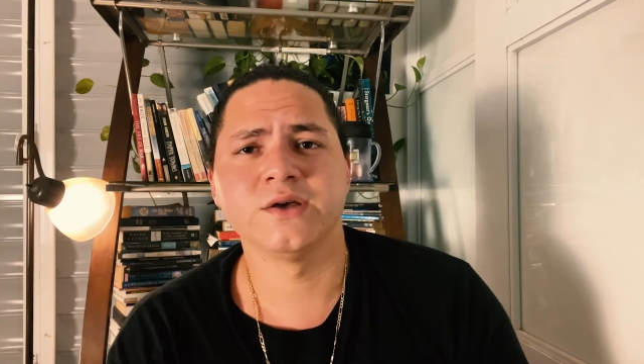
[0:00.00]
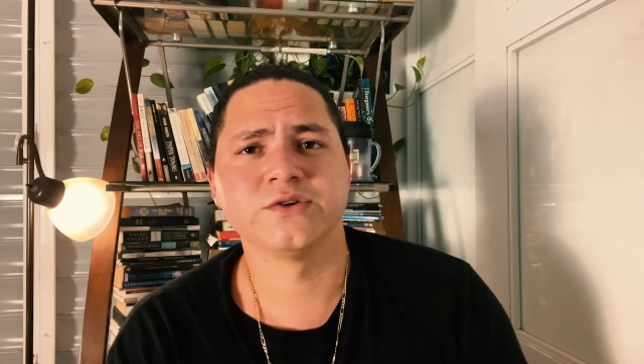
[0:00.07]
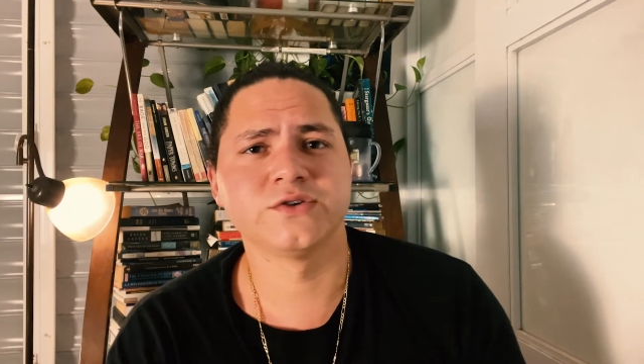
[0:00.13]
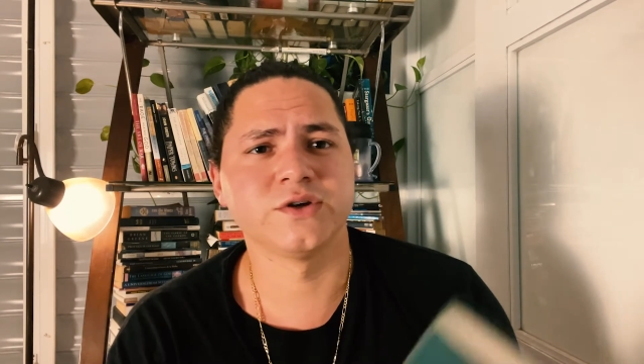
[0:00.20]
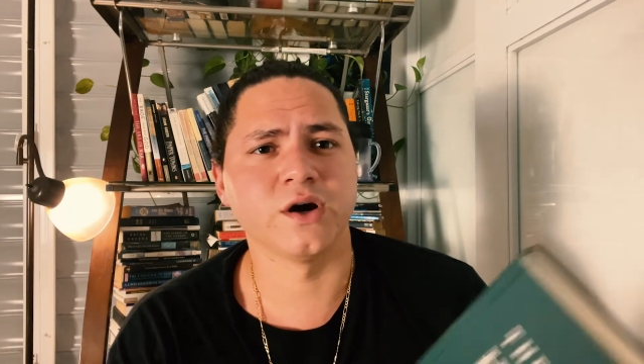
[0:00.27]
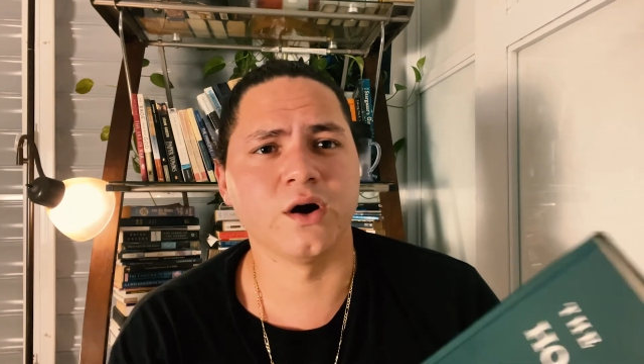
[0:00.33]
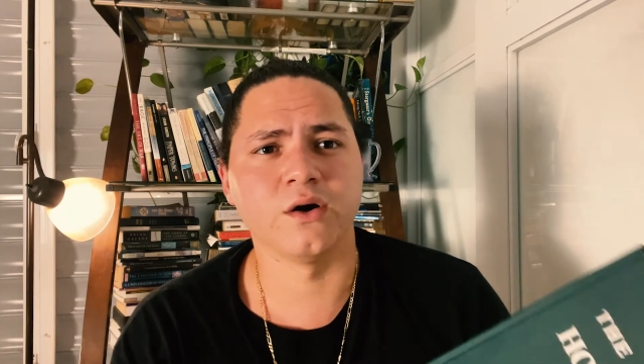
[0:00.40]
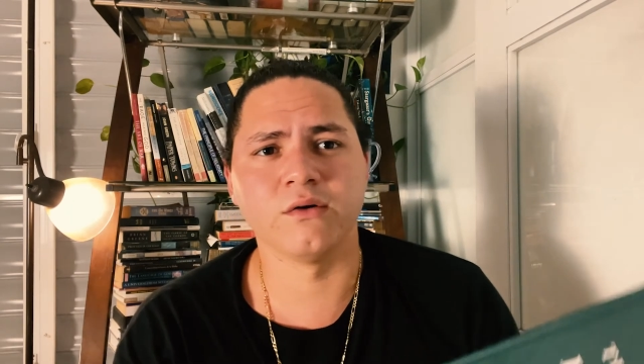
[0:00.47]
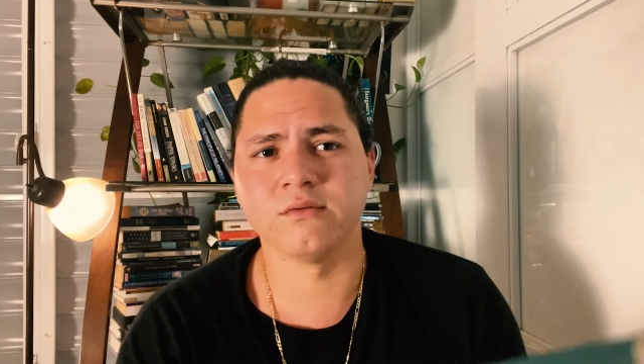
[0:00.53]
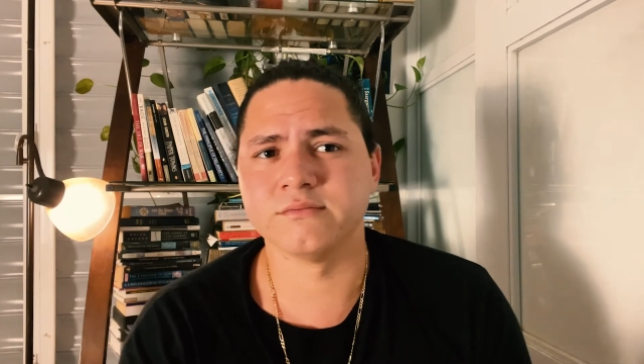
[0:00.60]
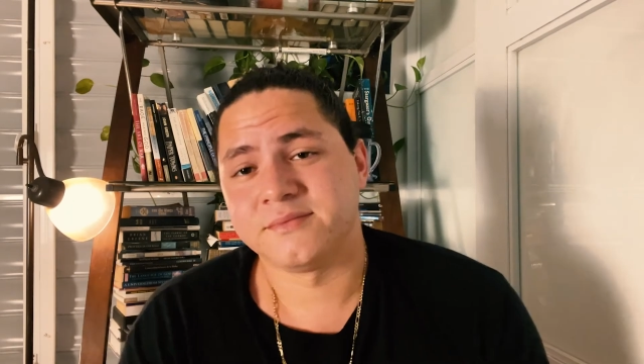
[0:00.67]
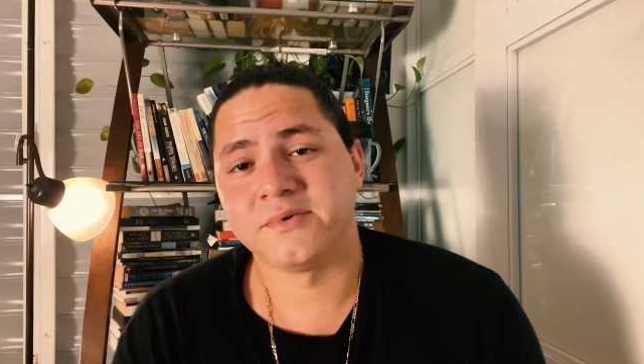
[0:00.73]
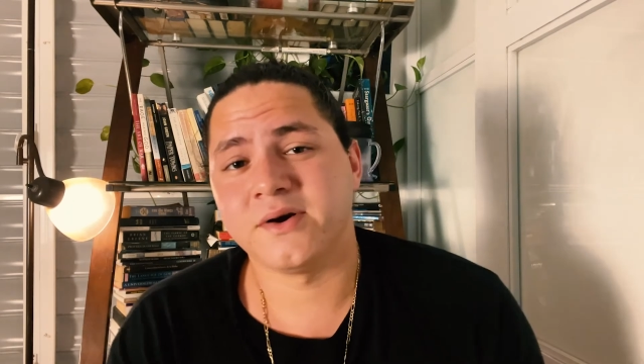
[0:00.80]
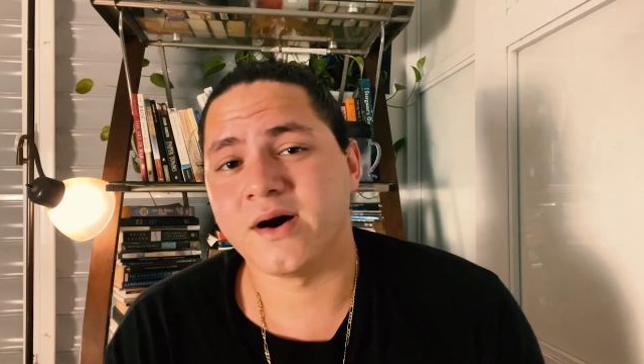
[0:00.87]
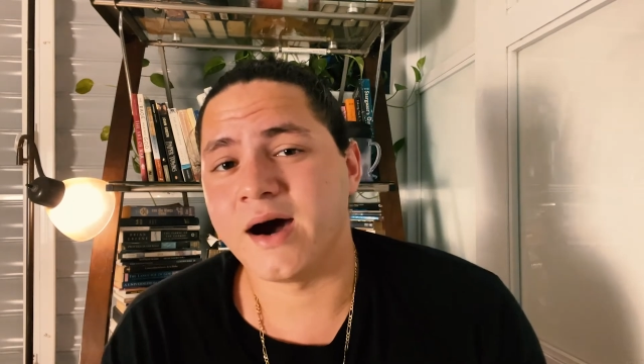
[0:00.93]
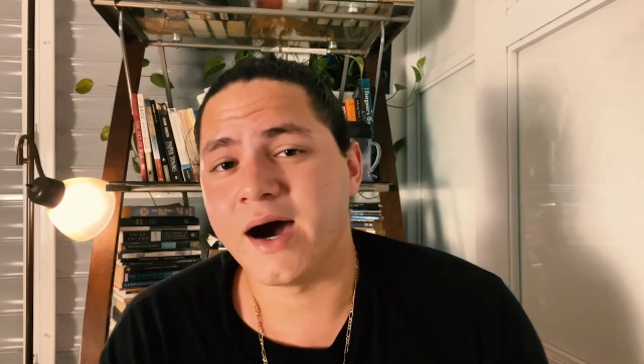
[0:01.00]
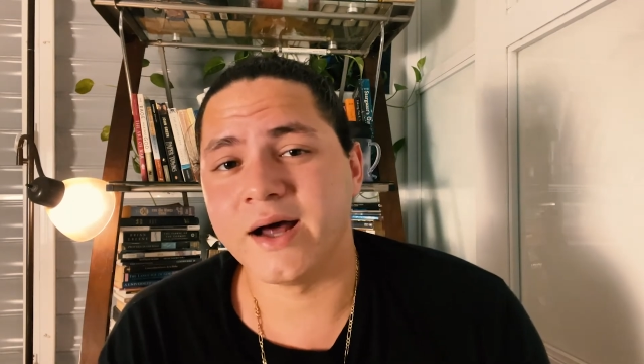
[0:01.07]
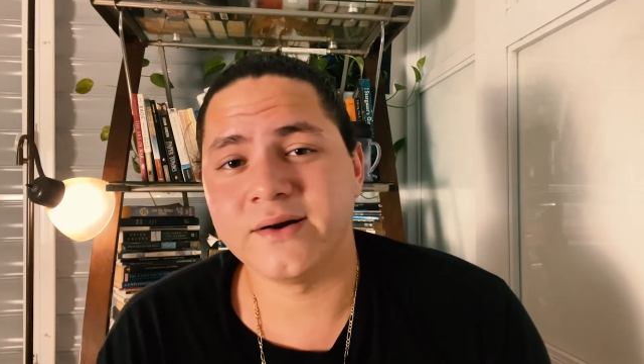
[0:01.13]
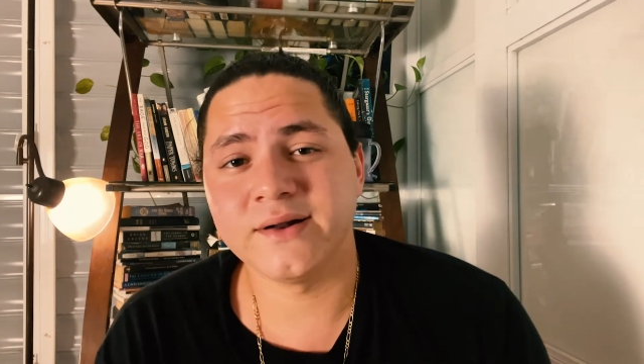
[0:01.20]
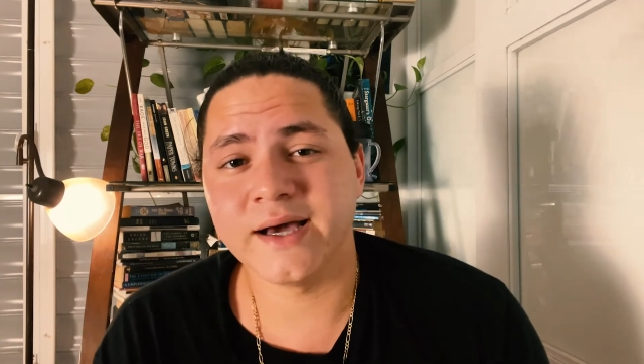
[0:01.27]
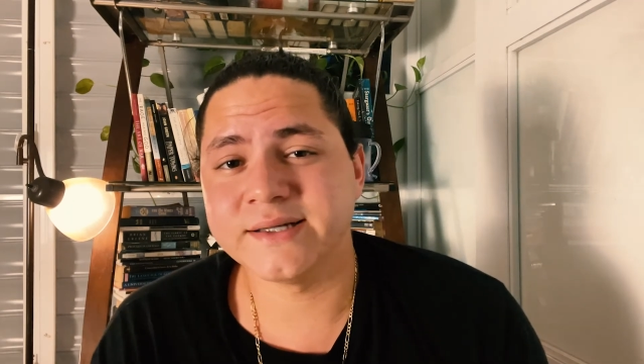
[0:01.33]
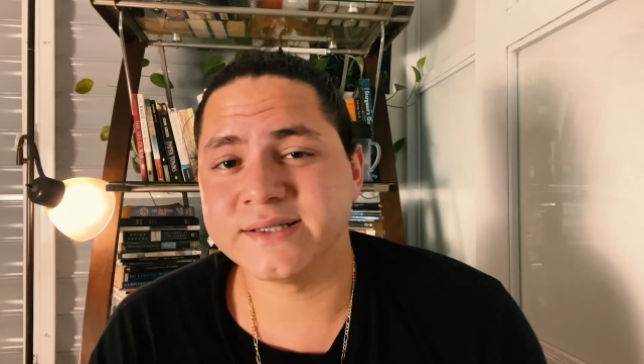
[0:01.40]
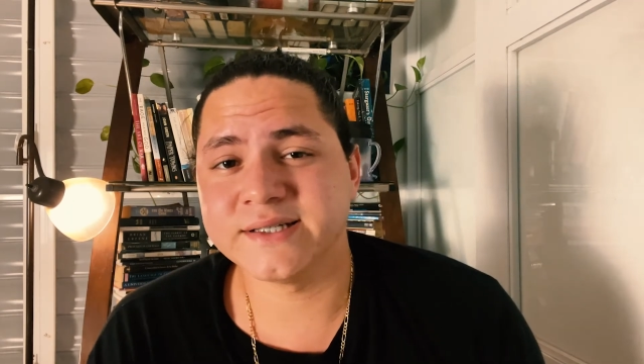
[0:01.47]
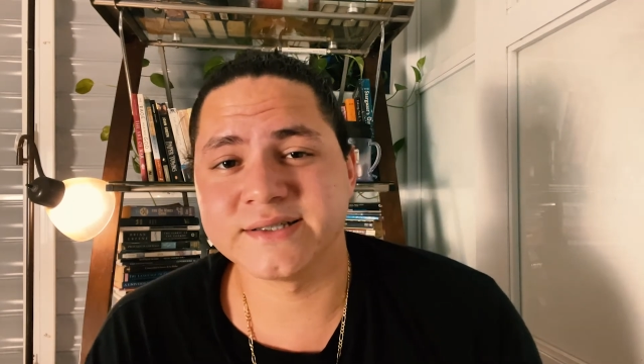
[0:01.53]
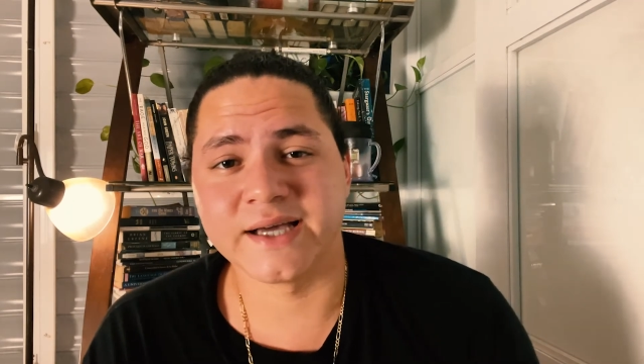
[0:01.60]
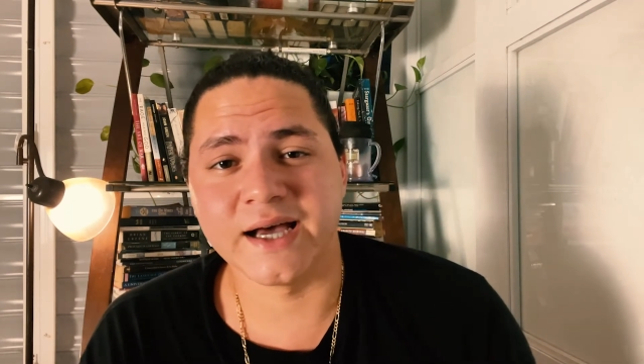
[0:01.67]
So, bro, I don't like this